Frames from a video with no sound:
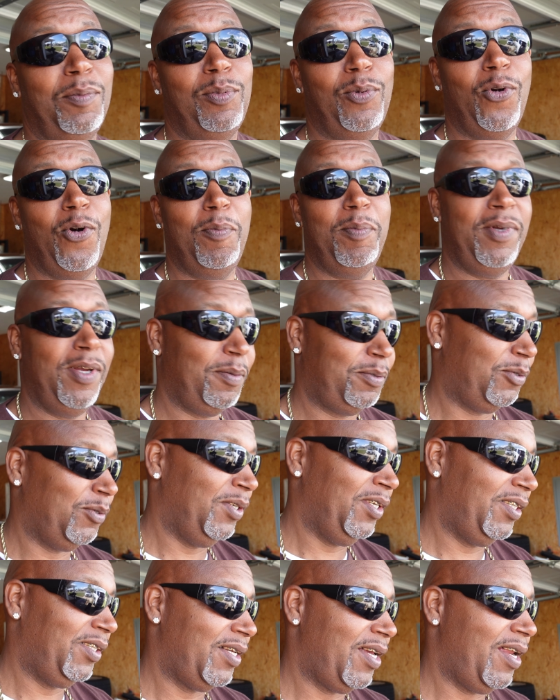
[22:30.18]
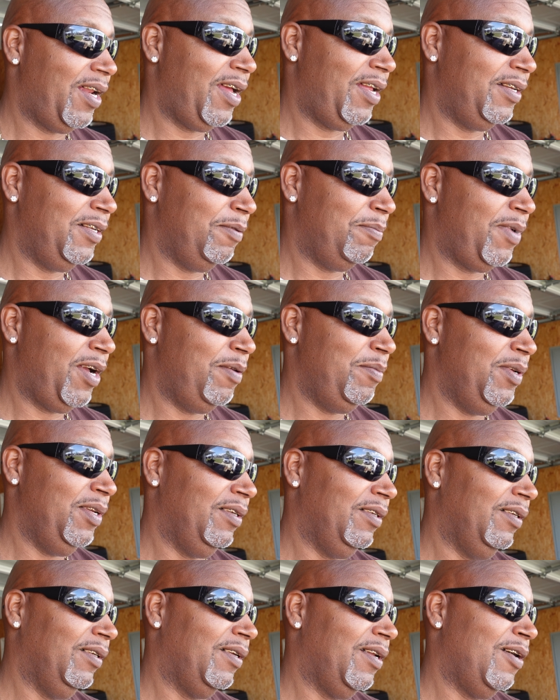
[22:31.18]
of blowing me up, so this shout out here might be a
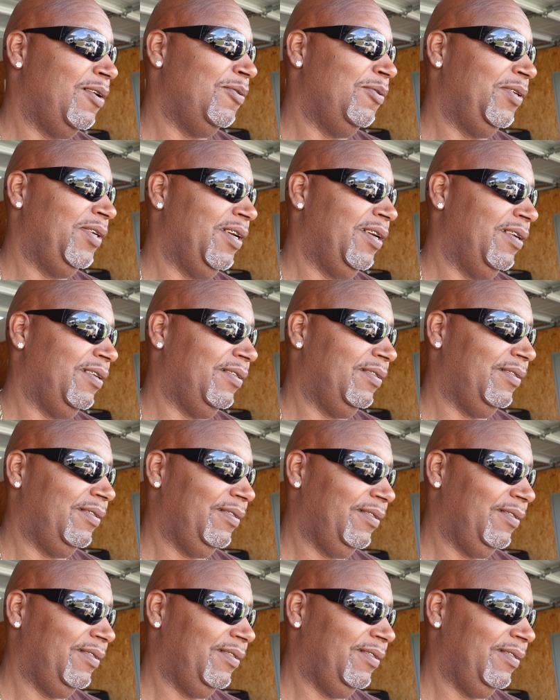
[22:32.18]
little long, y'all.